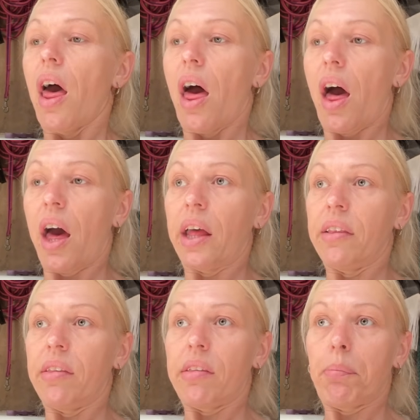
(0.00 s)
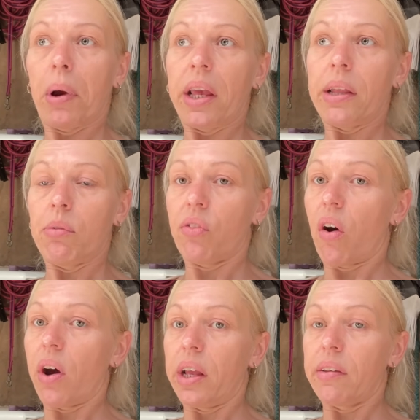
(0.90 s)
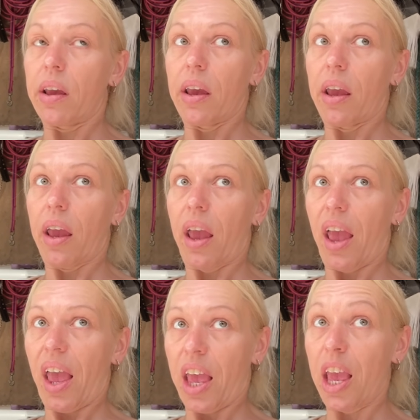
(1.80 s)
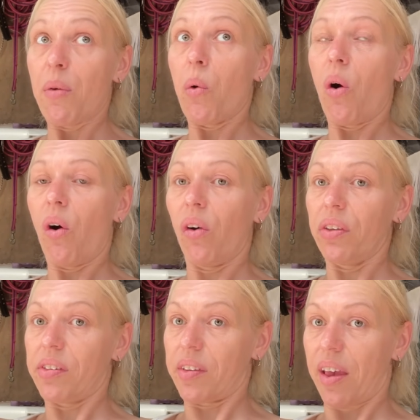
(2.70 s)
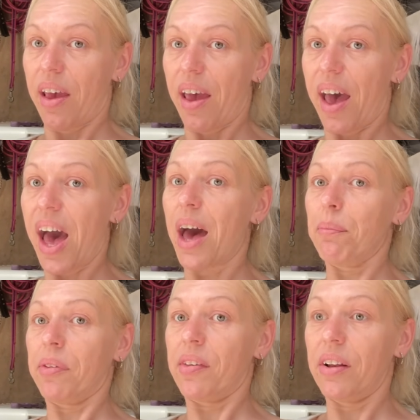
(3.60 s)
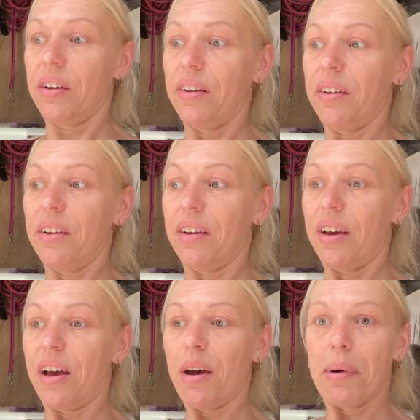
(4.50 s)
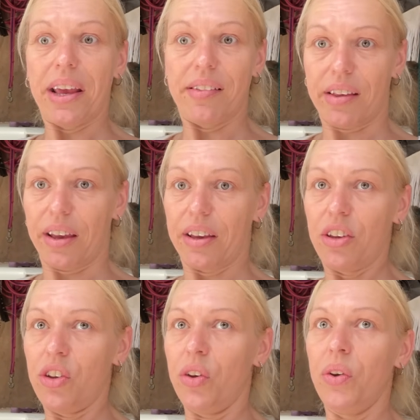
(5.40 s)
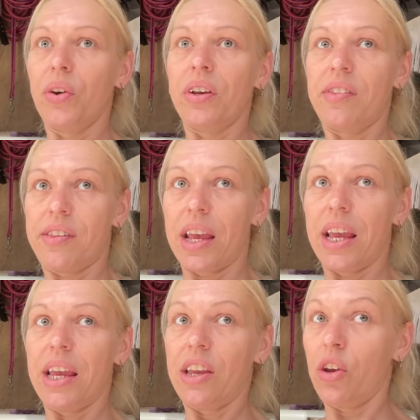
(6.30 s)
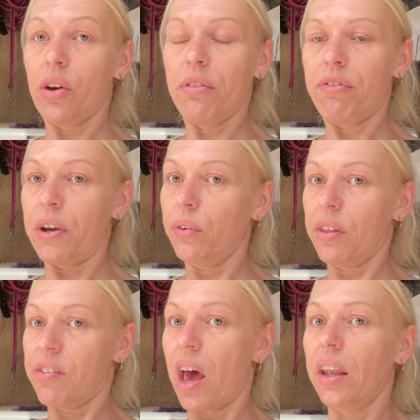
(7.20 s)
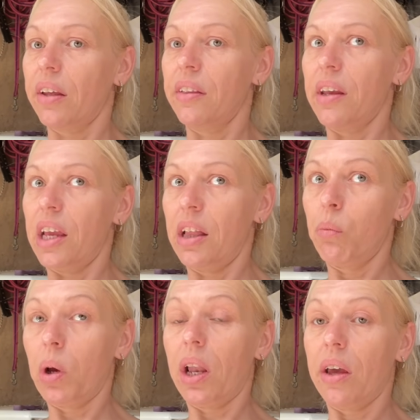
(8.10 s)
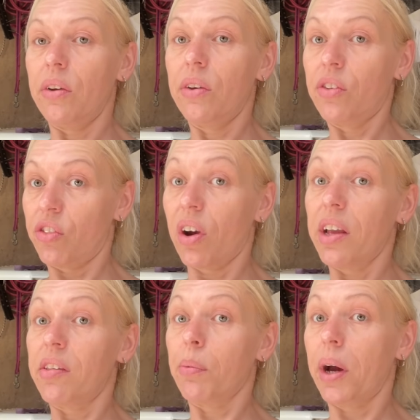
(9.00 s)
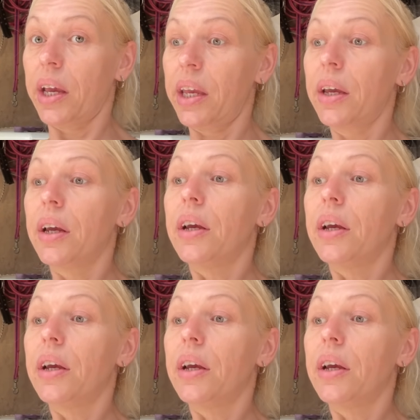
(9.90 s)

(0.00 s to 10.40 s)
And breaking him to ride, he was absolute amazing. You could feel the talent in Willow straight away.